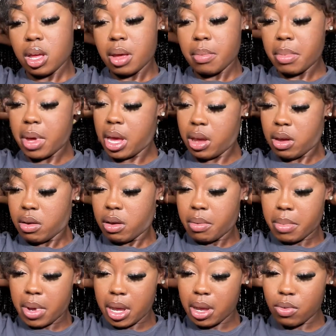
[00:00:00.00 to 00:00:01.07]
I might I
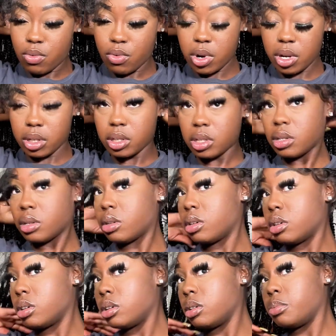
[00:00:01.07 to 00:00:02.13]
might want to
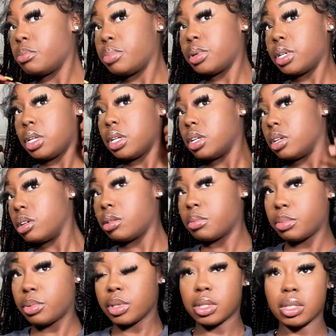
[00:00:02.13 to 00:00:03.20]
put it up
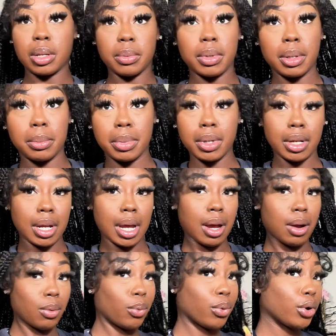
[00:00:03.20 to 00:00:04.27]
or something, but
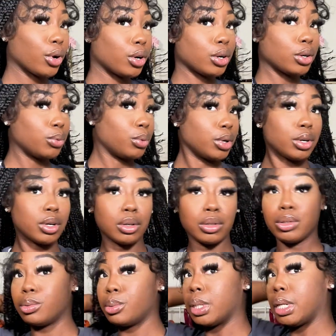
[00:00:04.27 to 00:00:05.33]
we're gonna we're gonna
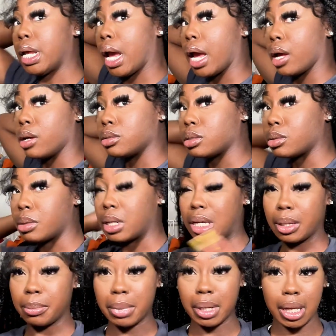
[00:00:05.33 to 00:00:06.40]
do it down. So
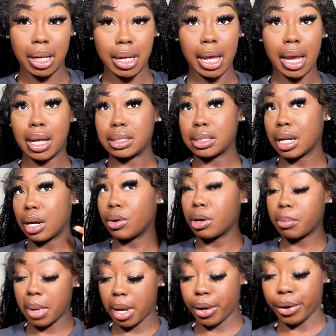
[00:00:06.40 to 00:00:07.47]
it being down is not
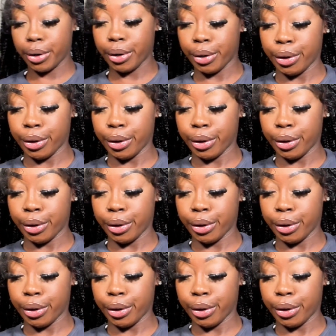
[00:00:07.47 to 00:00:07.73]
gonna matter.